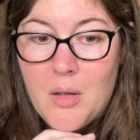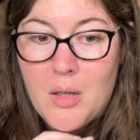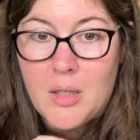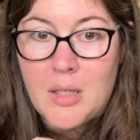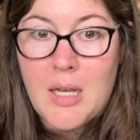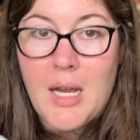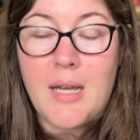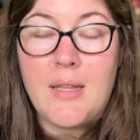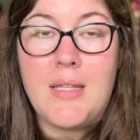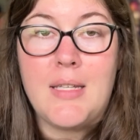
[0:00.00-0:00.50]

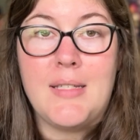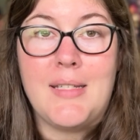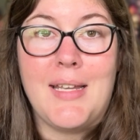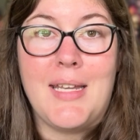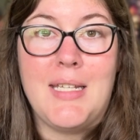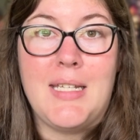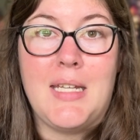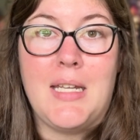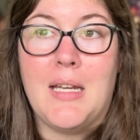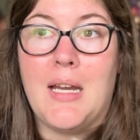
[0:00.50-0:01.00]
got this
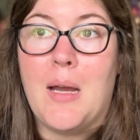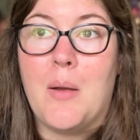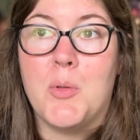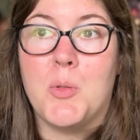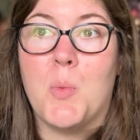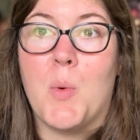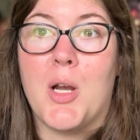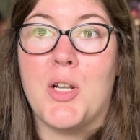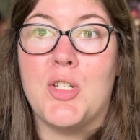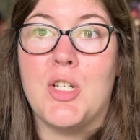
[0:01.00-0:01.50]
idea. I was
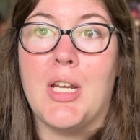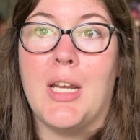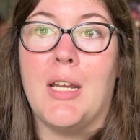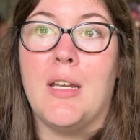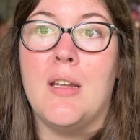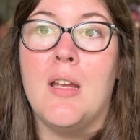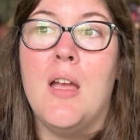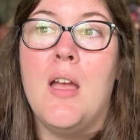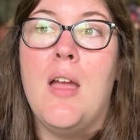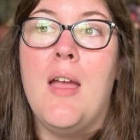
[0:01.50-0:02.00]

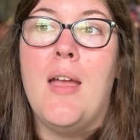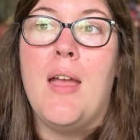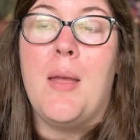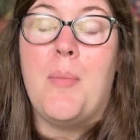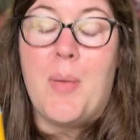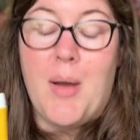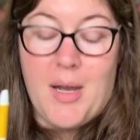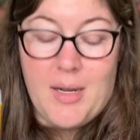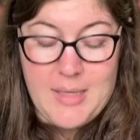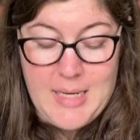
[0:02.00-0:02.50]
watching a
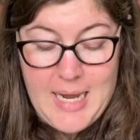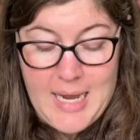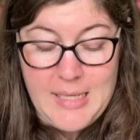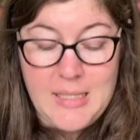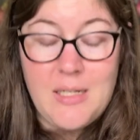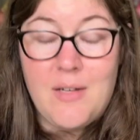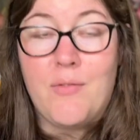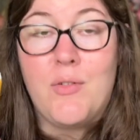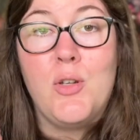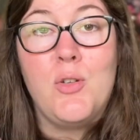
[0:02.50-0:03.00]
podcast,
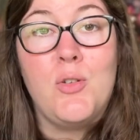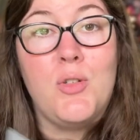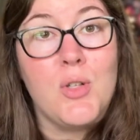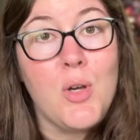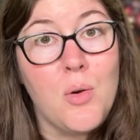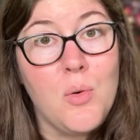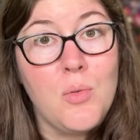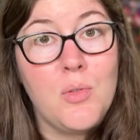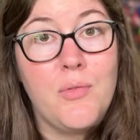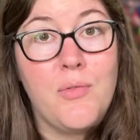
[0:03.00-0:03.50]
and if you
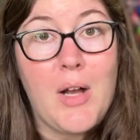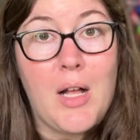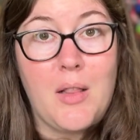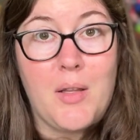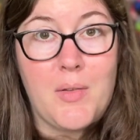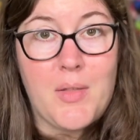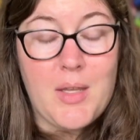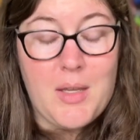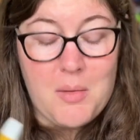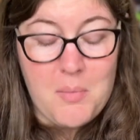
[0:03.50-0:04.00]
don't follow
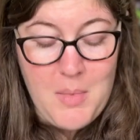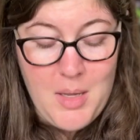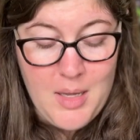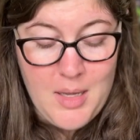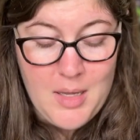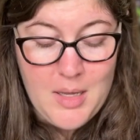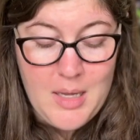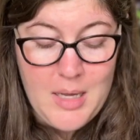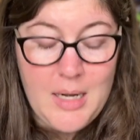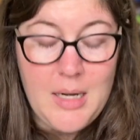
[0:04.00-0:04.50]
them,
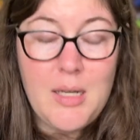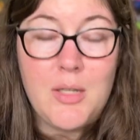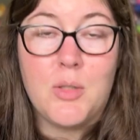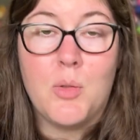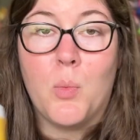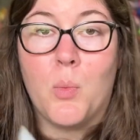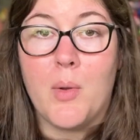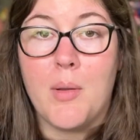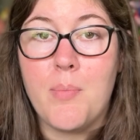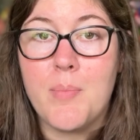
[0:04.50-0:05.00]
it is
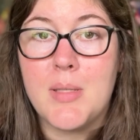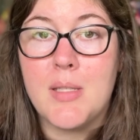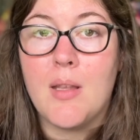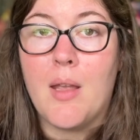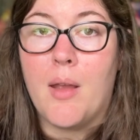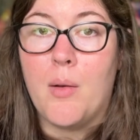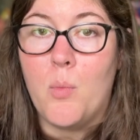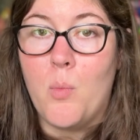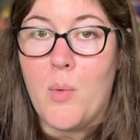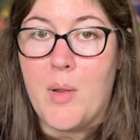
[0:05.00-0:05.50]
Whips
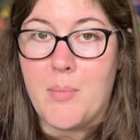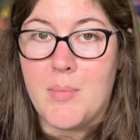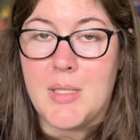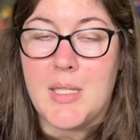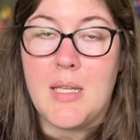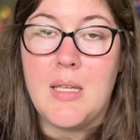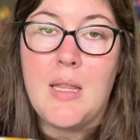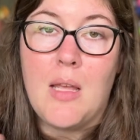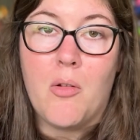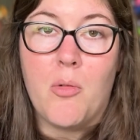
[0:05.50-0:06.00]
and
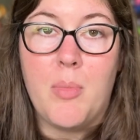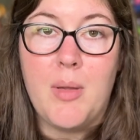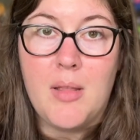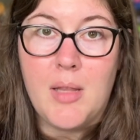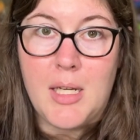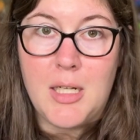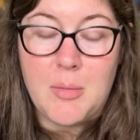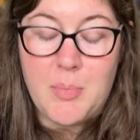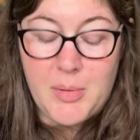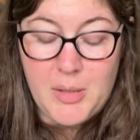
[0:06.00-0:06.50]
Whimsy. They will be
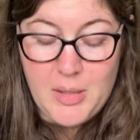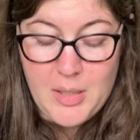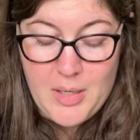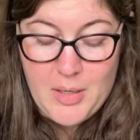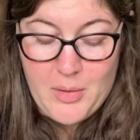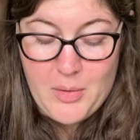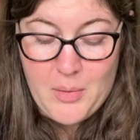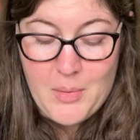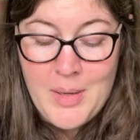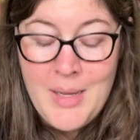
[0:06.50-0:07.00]
linked
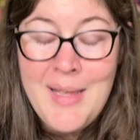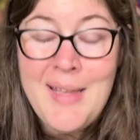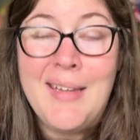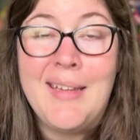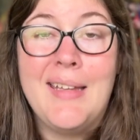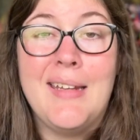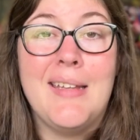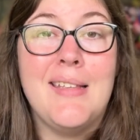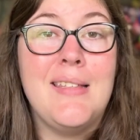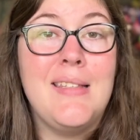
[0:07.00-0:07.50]
below.
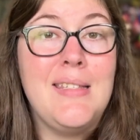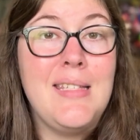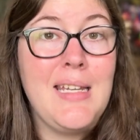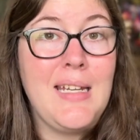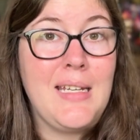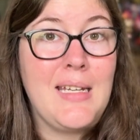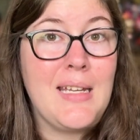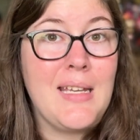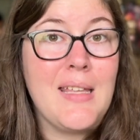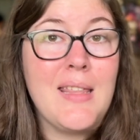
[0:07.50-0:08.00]
It is
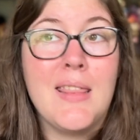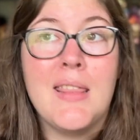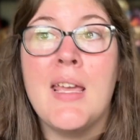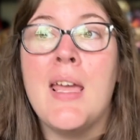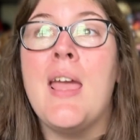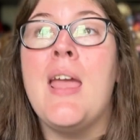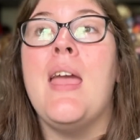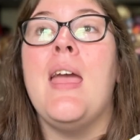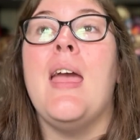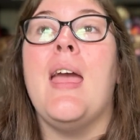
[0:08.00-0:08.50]
Zenith,
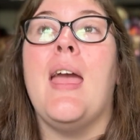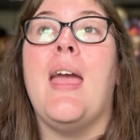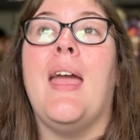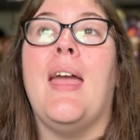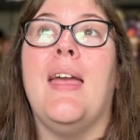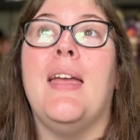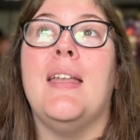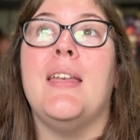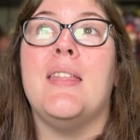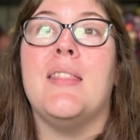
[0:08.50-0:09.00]

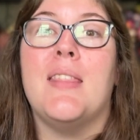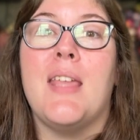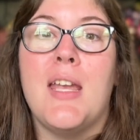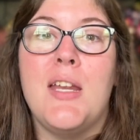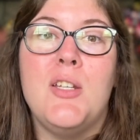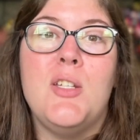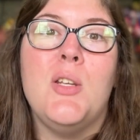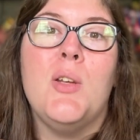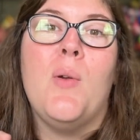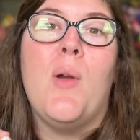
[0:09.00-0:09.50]
and they
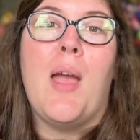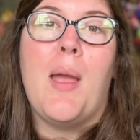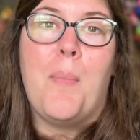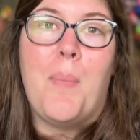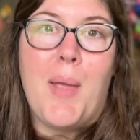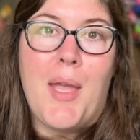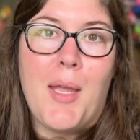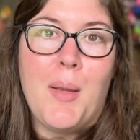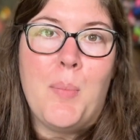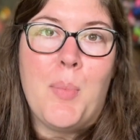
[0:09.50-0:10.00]
do a
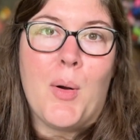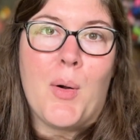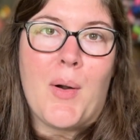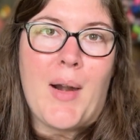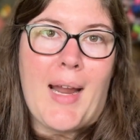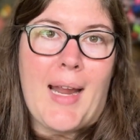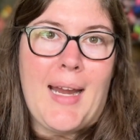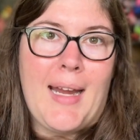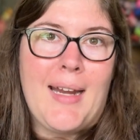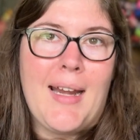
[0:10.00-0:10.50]
pig
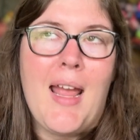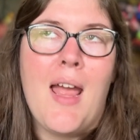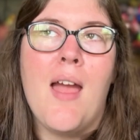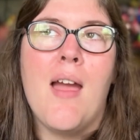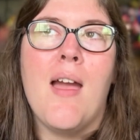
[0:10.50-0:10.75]
parade